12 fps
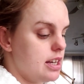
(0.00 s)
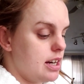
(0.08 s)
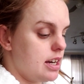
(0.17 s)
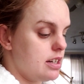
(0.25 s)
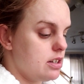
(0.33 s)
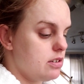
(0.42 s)
and
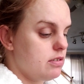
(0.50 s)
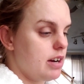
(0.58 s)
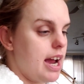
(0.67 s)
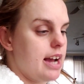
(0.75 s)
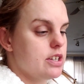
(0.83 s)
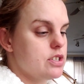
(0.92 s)
I don't
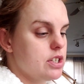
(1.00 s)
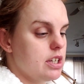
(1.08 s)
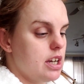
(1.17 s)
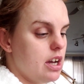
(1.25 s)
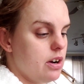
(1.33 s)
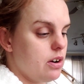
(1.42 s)

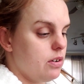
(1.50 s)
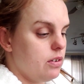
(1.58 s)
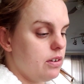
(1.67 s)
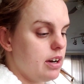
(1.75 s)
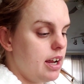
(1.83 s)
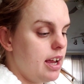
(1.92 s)
actually
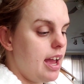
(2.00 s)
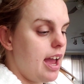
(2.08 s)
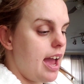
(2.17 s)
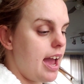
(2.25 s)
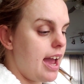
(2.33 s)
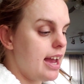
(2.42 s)
own
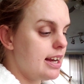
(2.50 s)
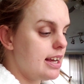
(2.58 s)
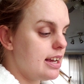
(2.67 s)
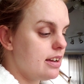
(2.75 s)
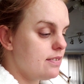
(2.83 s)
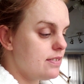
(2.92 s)

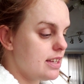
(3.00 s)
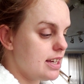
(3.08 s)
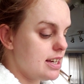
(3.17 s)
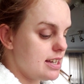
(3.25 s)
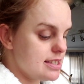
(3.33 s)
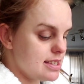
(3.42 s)
any of
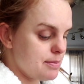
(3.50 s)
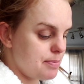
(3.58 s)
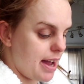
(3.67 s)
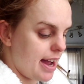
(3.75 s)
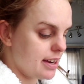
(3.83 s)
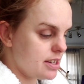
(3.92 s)
these. The
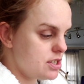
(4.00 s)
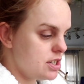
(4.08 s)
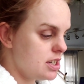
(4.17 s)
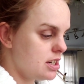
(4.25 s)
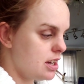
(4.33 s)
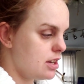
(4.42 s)

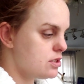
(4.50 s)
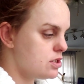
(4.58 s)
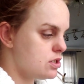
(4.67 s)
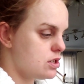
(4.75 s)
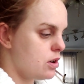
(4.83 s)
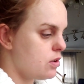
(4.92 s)
packaging is
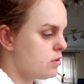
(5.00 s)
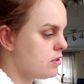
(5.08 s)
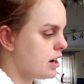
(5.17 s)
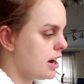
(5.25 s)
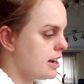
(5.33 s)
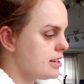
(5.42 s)
so
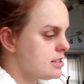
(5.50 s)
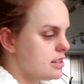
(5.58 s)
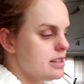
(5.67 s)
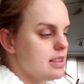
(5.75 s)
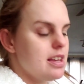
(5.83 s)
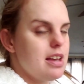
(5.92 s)
nice
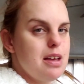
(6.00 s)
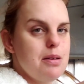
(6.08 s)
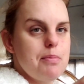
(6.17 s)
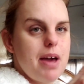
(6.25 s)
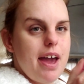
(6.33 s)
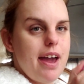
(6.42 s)
on
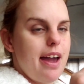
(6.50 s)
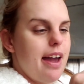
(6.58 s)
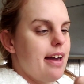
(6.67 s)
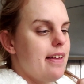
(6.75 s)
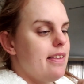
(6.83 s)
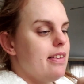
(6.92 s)
them,
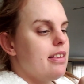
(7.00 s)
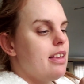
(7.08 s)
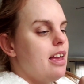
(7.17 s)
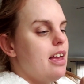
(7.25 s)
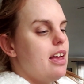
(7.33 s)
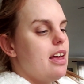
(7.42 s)
and
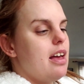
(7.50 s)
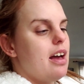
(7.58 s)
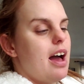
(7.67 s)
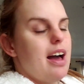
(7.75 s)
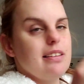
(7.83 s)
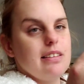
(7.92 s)
I